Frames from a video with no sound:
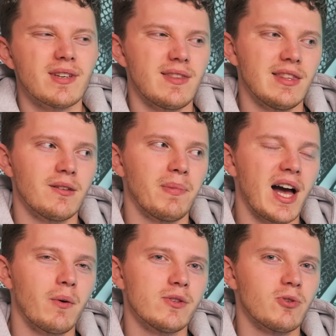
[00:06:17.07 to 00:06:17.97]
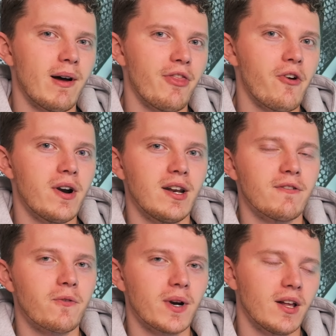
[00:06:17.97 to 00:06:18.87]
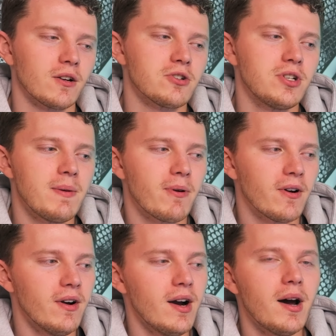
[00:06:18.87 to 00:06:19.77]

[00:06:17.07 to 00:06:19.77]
I think the black ones are about $30 to $40 cheaper,